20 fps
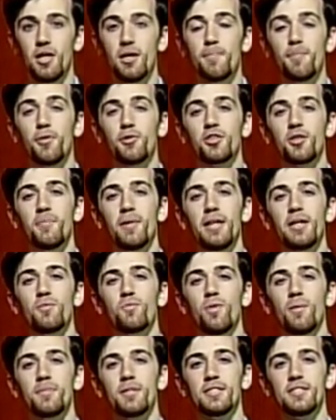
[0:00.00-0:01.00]
Both the men and
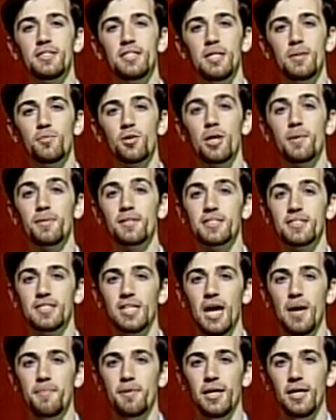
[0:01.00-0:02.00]
women's team were able to
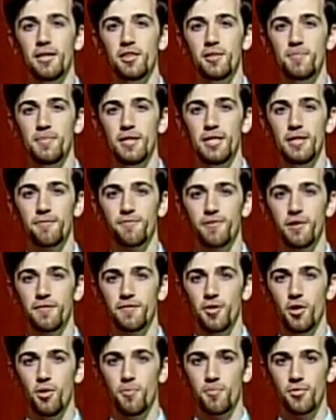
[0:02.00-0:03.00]
dominate the meet in front of
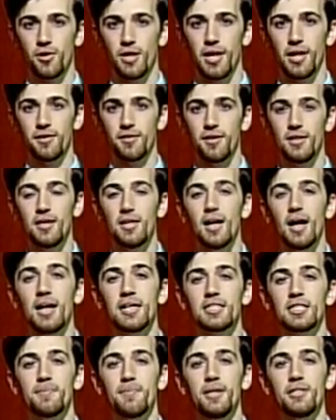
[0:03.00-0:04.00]
the home crowd
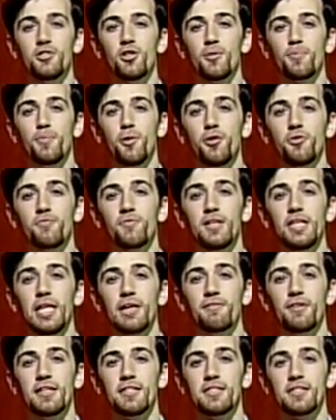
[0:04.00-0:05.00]
as the men took both relay
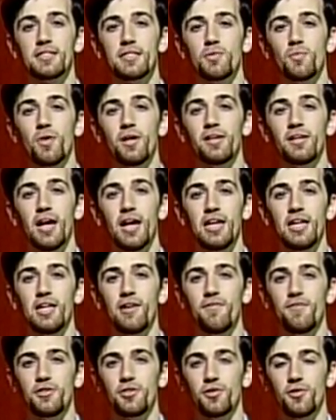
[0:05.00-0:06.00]
races and won 9
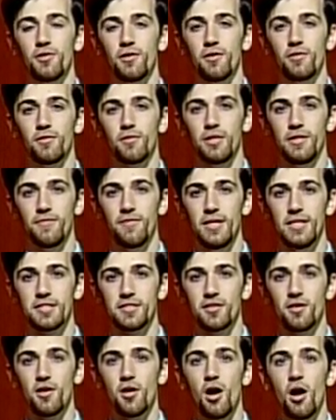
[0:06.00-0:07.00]
individual
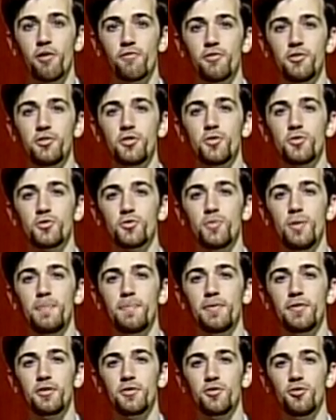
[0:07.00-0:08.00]
events en route to a sweep
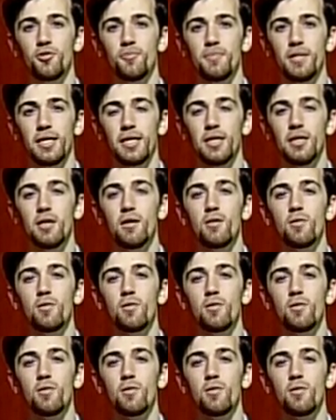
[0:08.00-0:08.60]
of the dual meet,